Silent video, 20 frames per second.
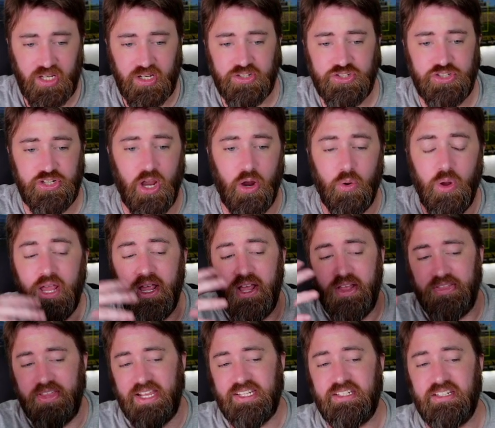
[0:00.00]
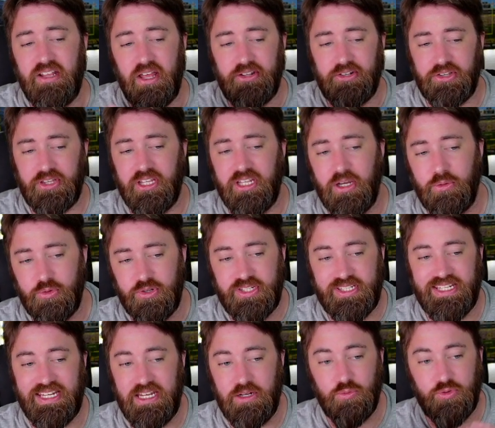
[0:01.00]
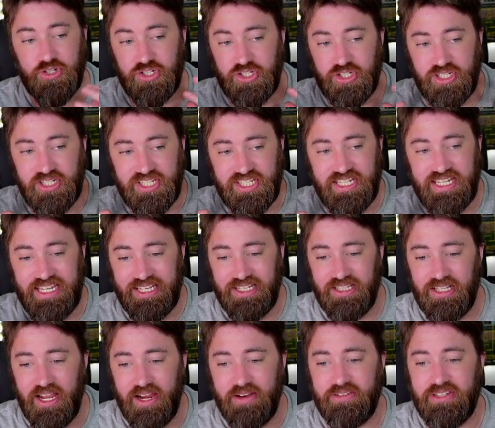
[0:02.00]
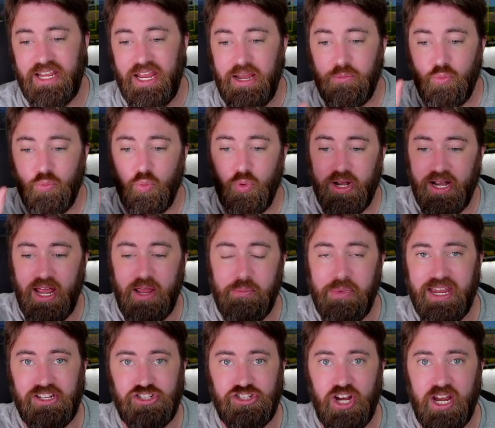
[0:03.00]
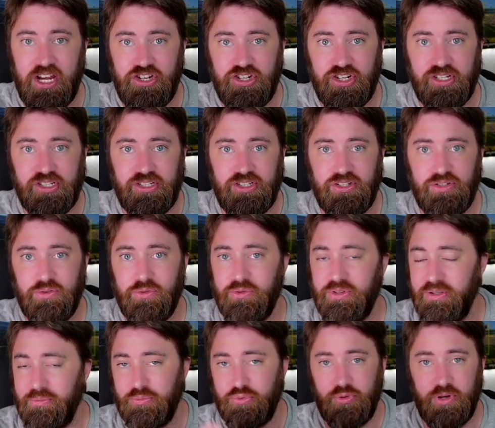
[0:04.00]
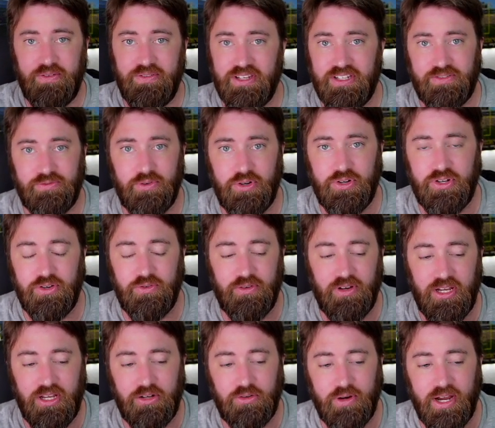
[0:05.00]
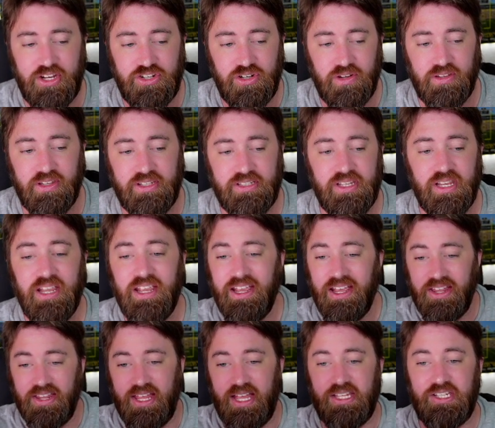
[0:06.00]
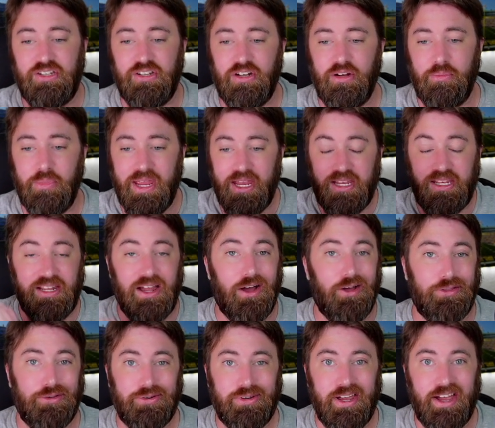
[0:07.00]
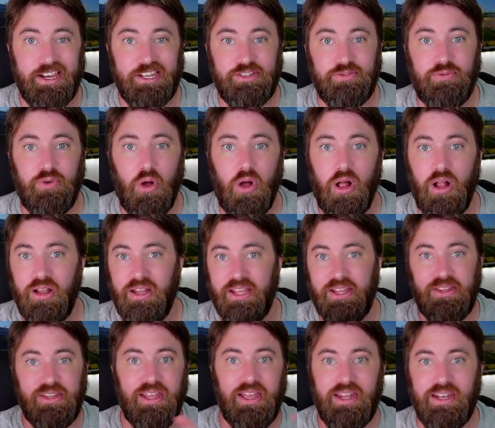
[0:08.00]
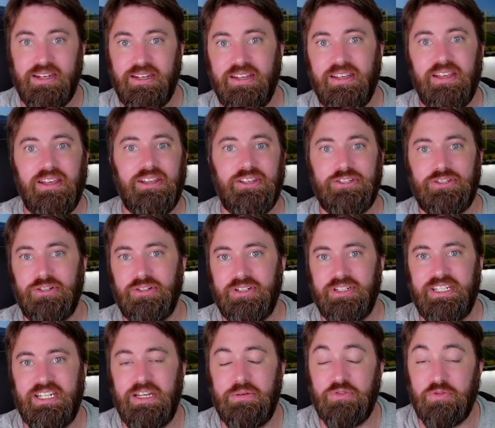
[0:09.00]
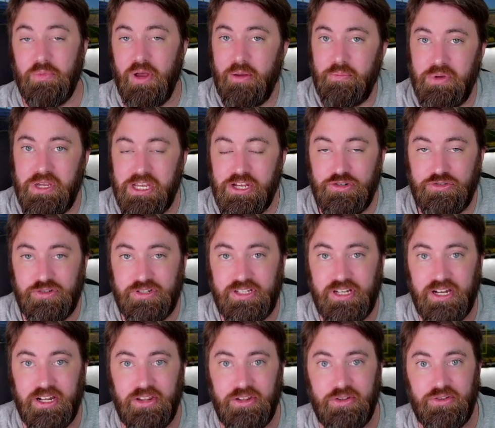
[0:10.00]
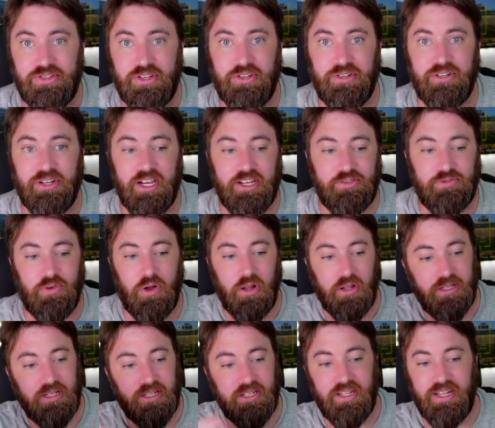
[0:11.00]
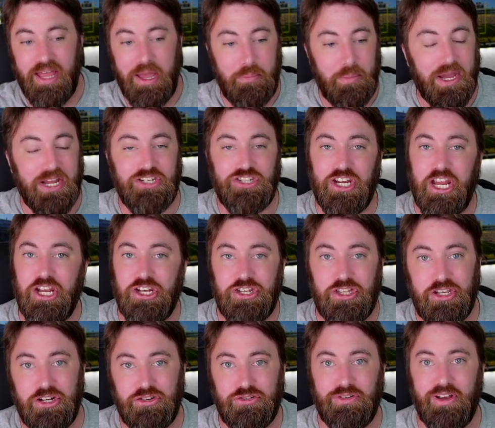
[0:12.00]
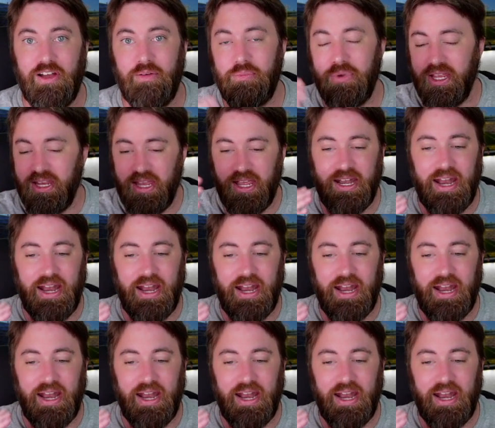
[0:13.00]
So that's another thing that we're seeing. We're just going to see in live time when I make changes to the previous iteration of this. That's going to make other guys fall, and then certain teams might be interested in those other guys falling, and then that might change their draft pick.